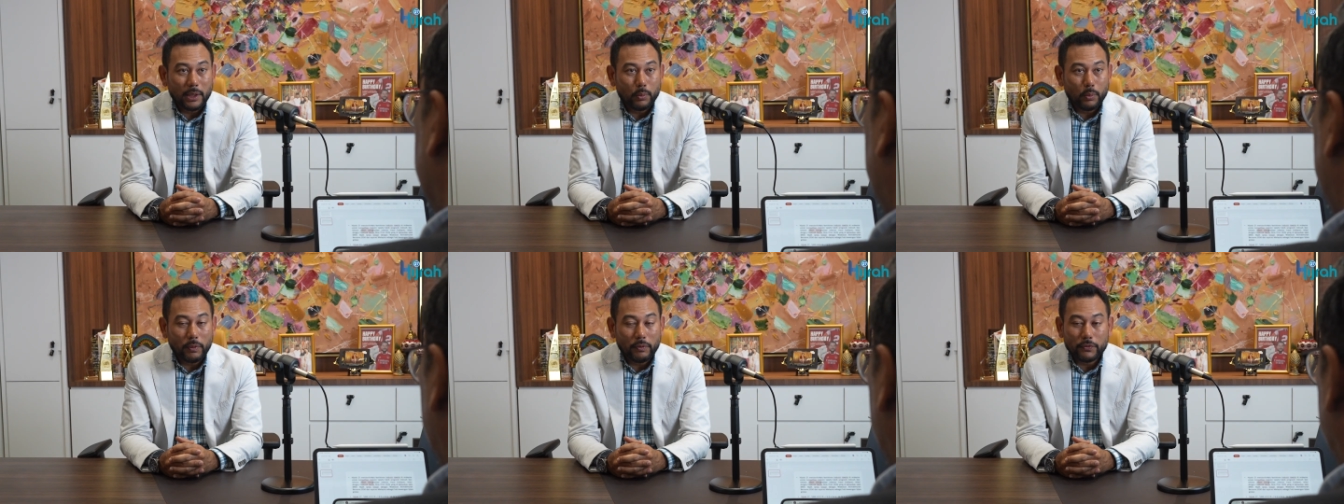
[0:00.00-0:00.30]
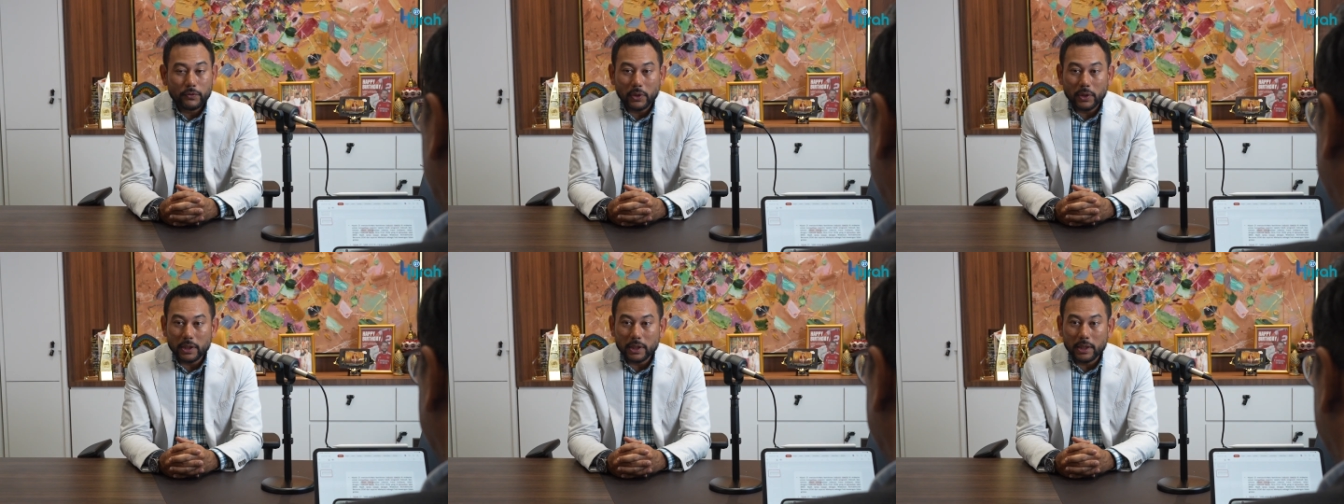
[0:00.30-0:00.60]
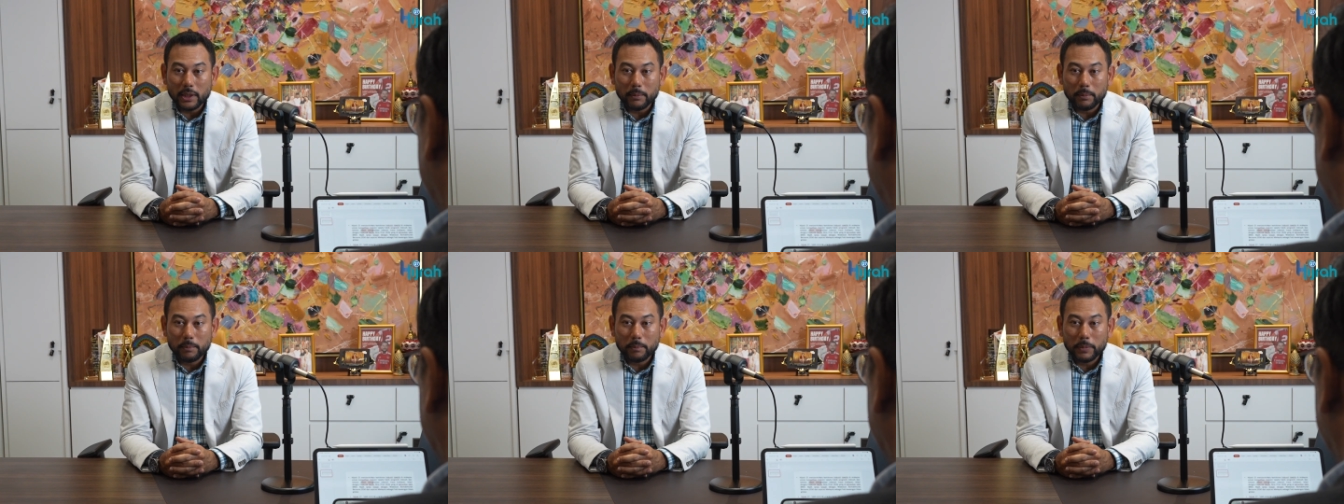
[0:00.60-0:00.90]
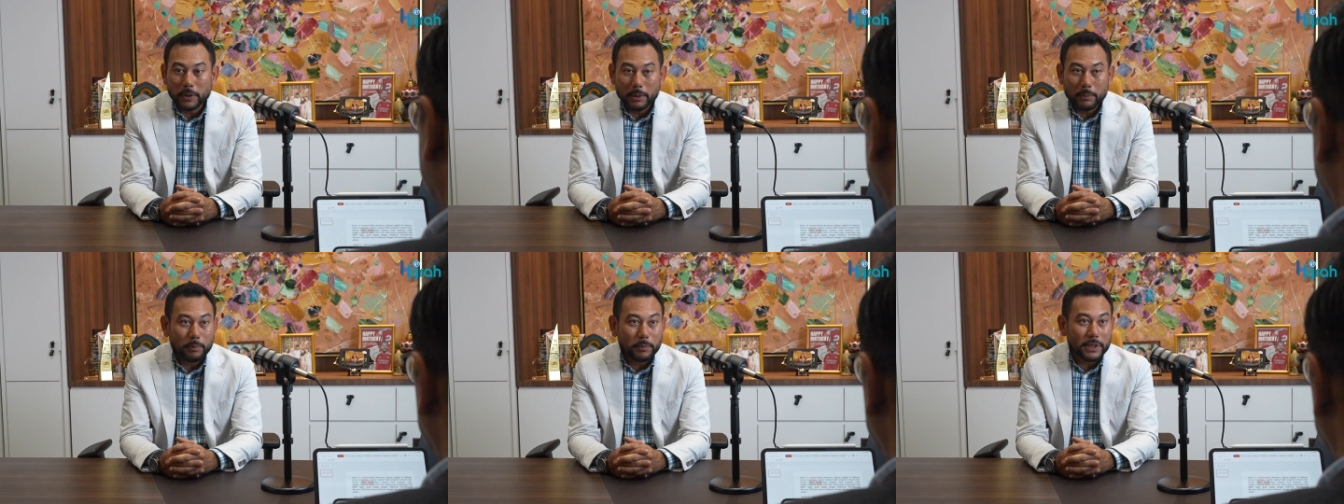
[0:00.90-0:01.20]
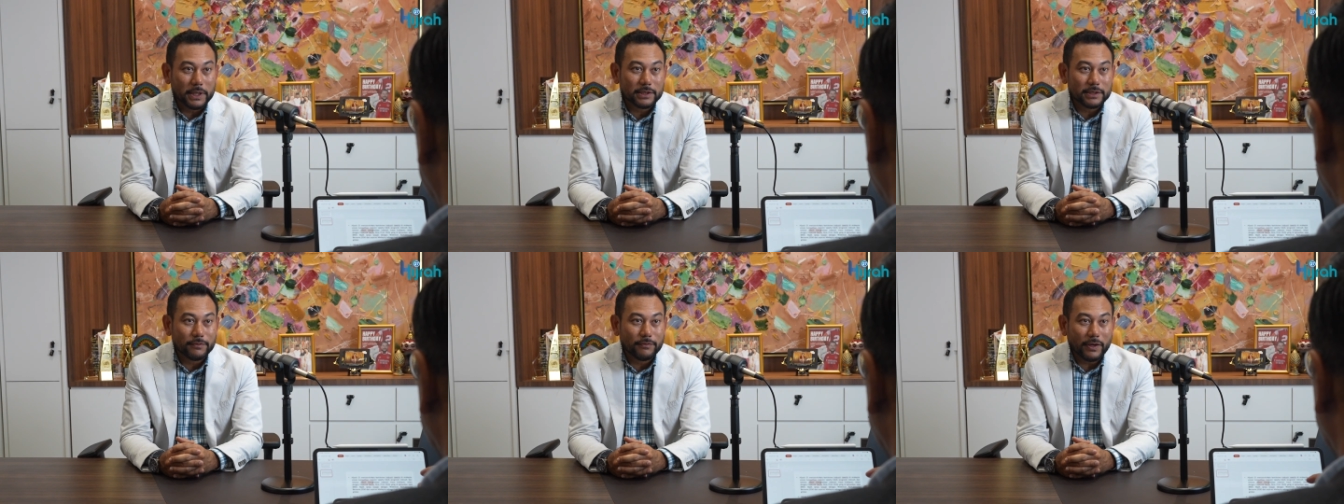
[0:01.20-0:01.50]
We've got a
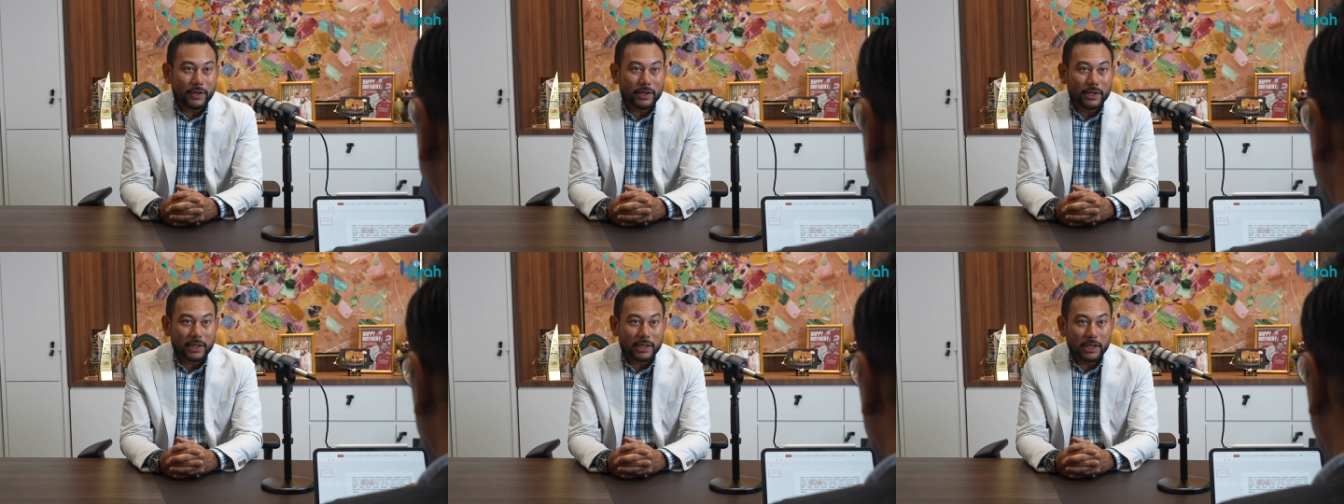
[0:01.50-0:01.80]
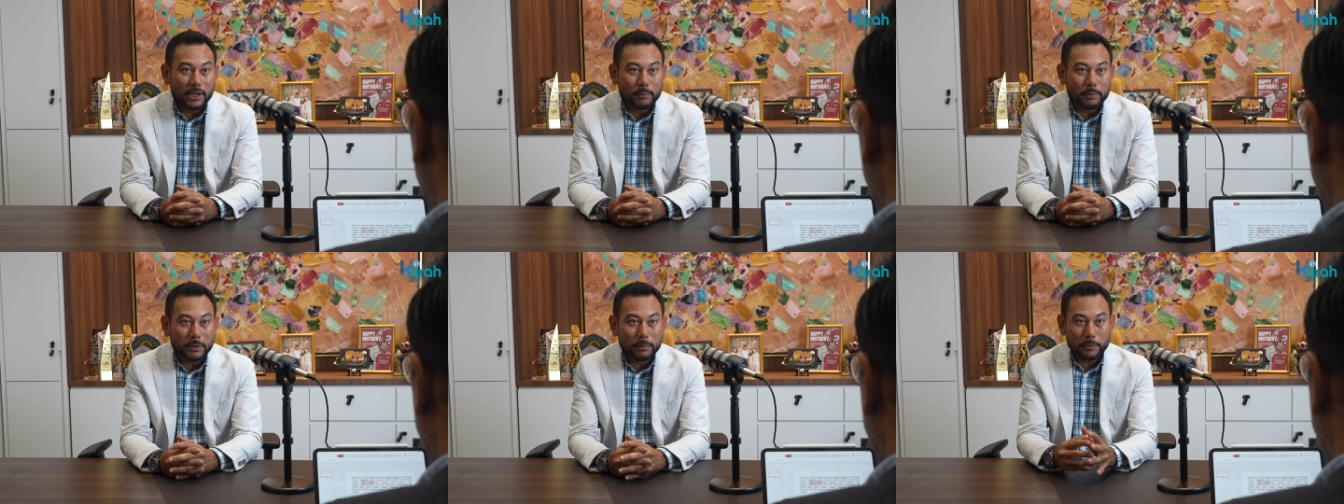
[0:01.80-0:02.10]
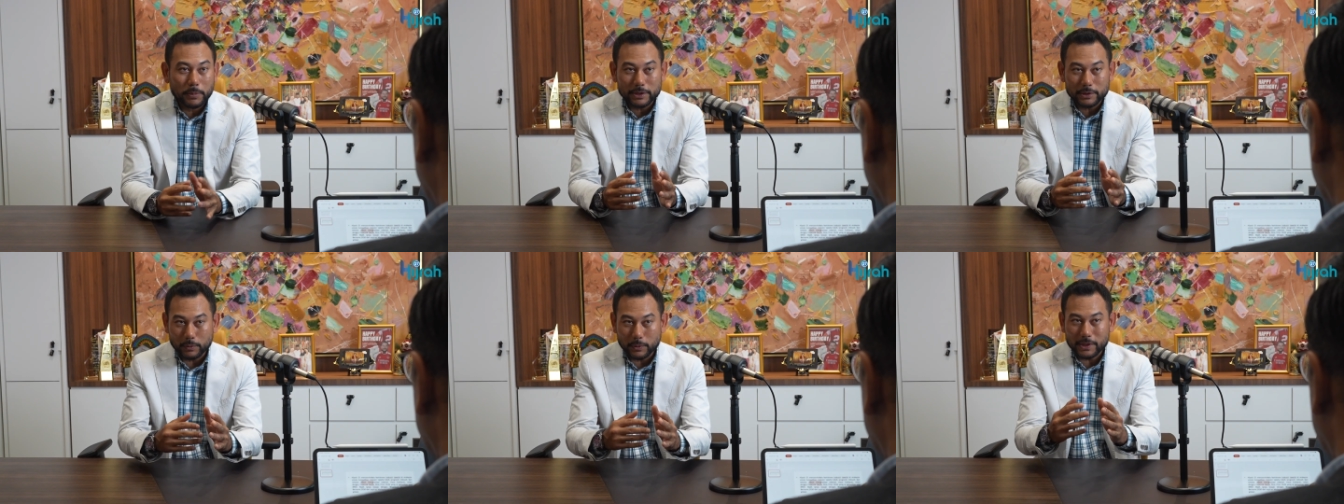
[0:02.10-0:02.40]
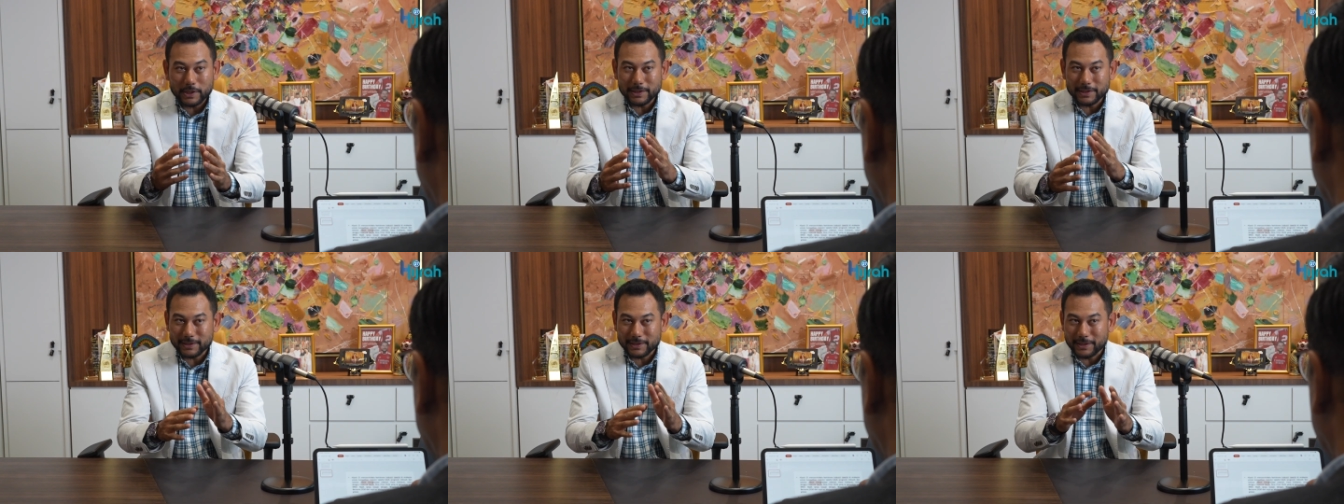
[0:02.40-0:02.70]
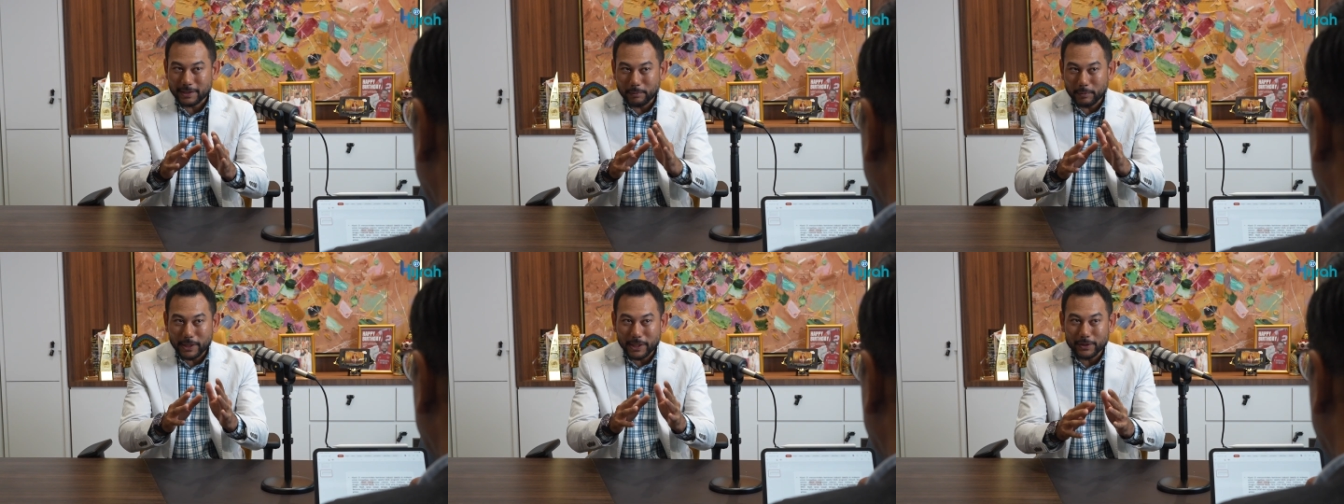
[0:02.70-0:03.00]
purpose, very clear purpose, which is
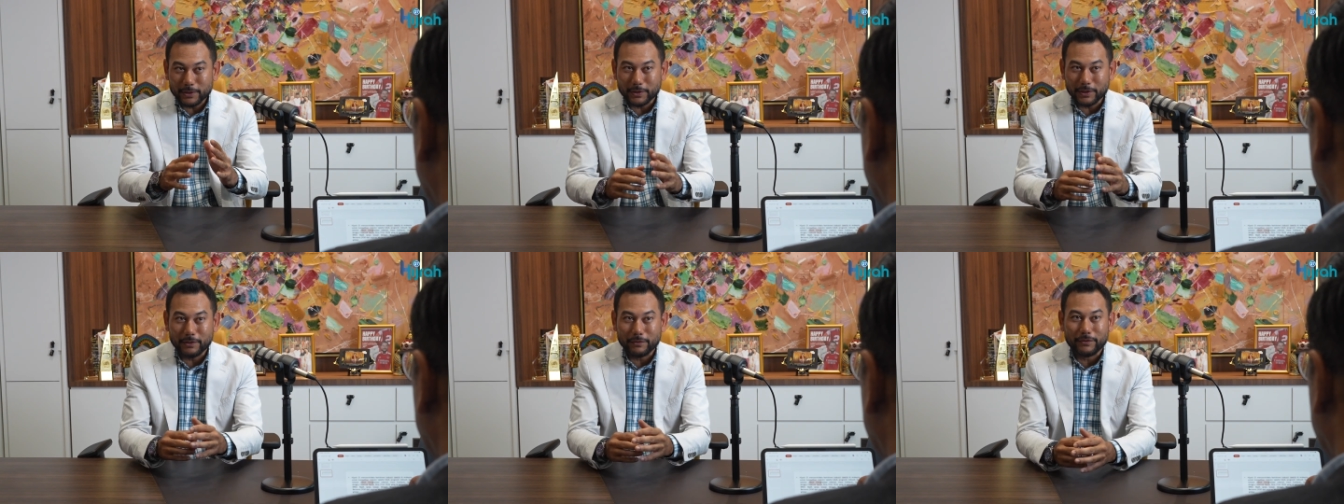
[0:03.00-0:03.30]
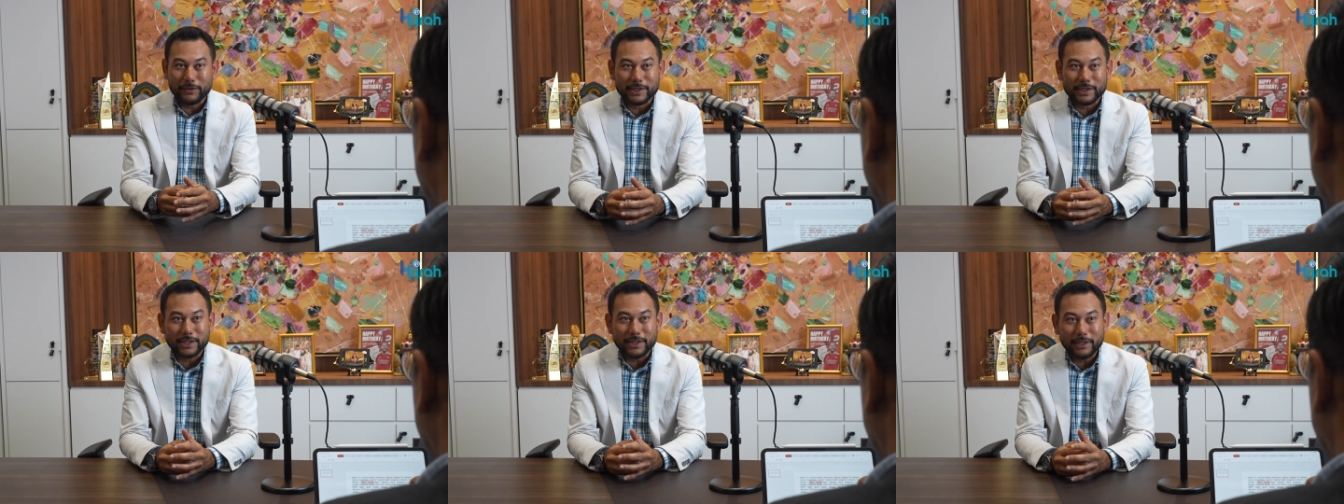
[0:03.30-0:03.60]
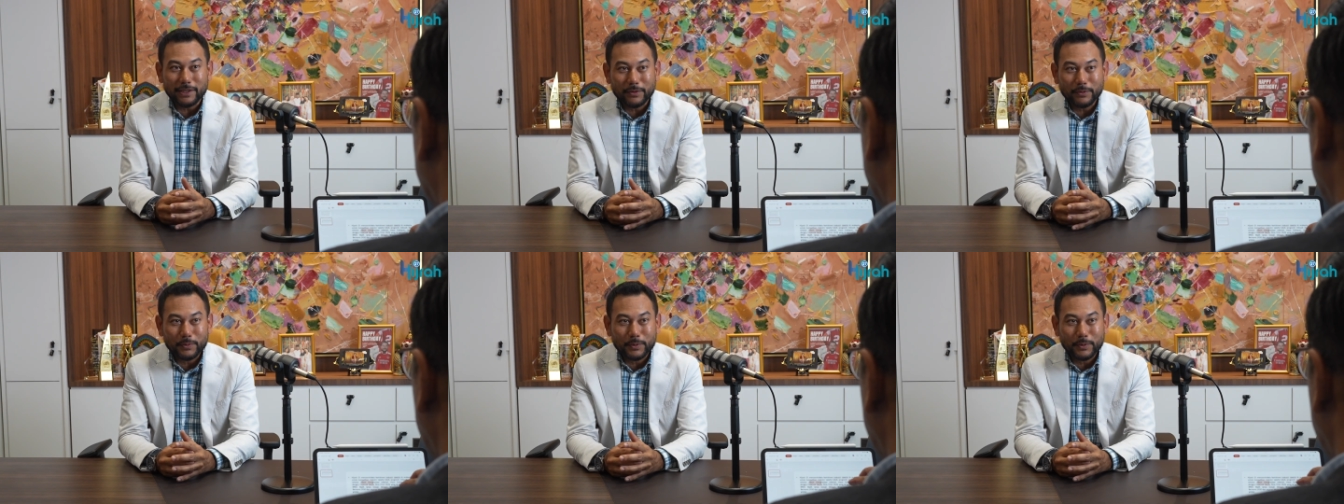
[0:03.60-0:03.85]
similar to the vision,